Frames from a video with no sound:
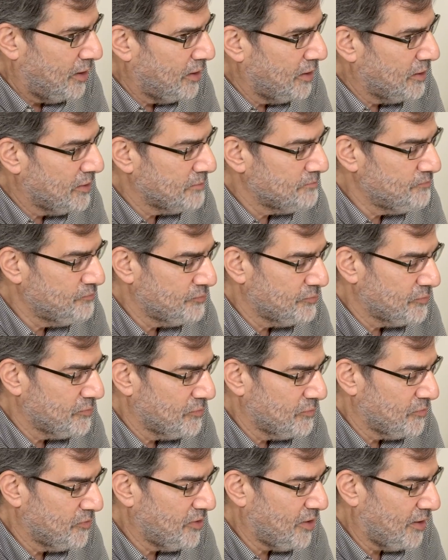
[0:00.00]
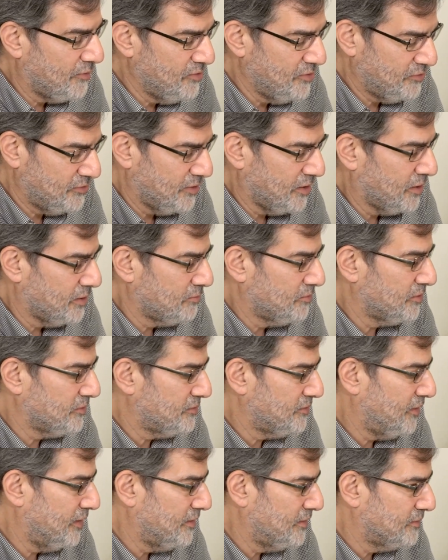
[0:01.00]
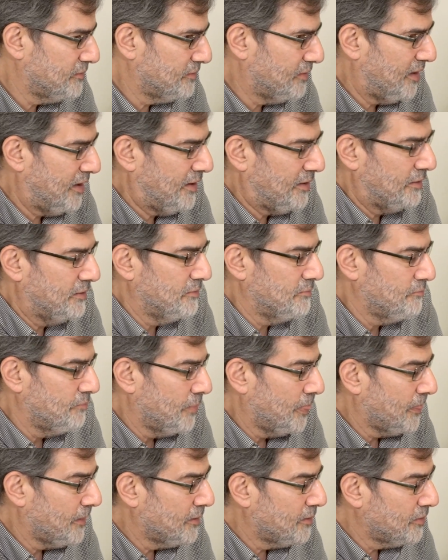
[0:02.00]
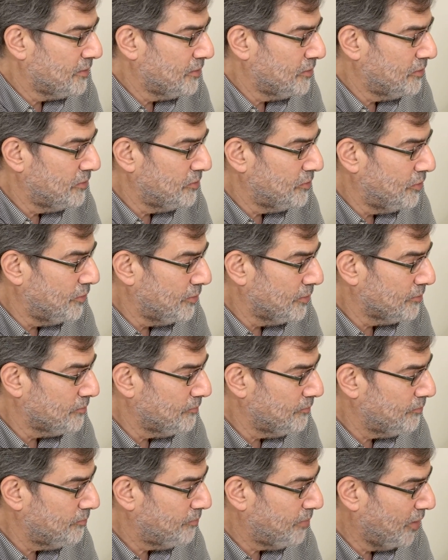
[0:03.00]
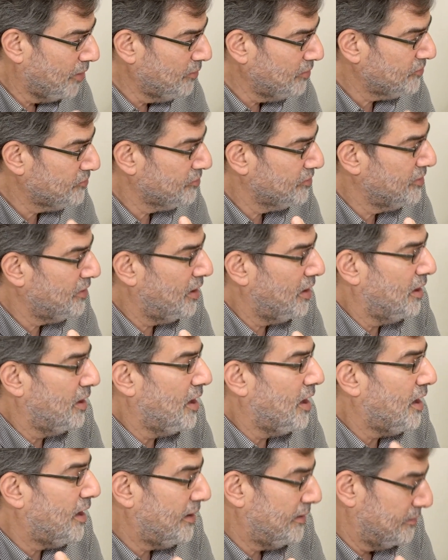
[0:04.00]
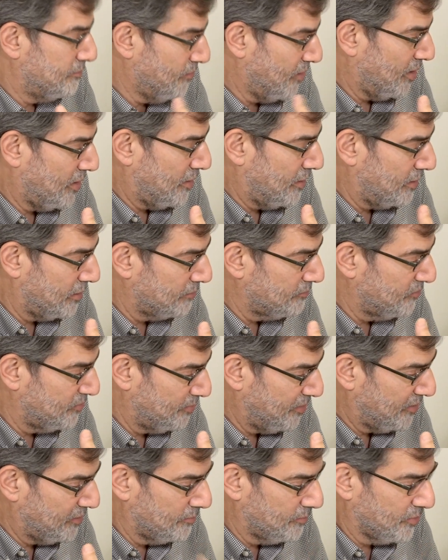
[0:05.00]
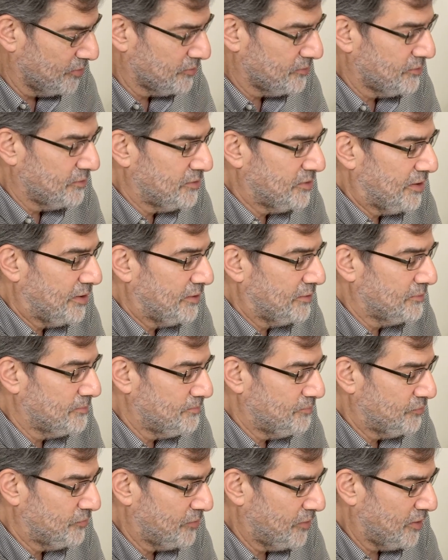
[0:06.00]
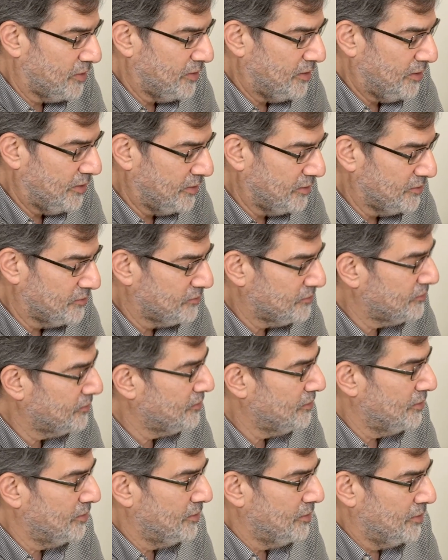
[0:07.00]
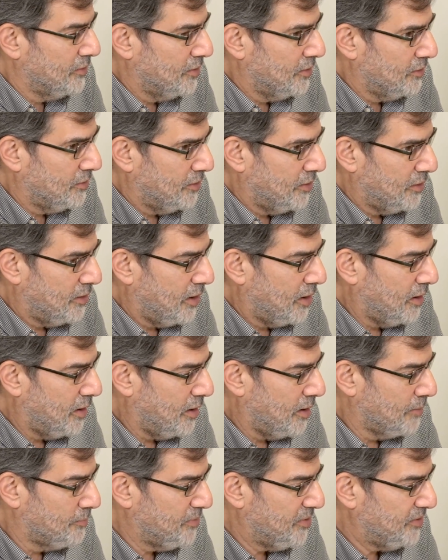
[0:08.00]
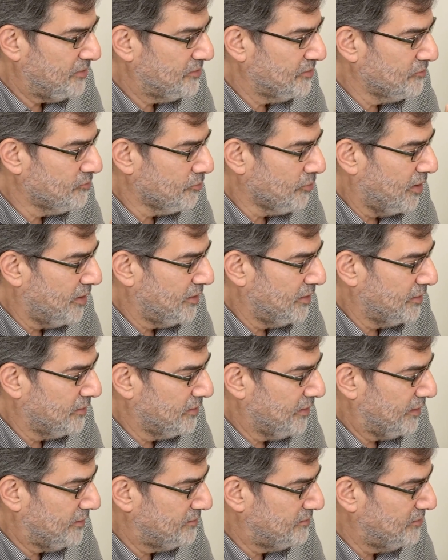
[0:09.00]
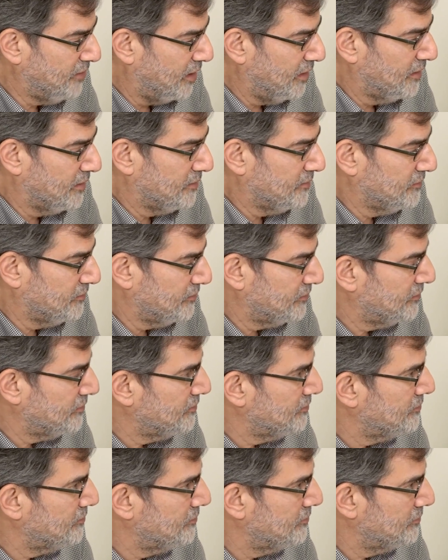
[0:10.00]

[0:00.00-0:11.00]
The obvious thing I want to say is that the poetry I admire, I'm speaking personally now, is a piece of writing that does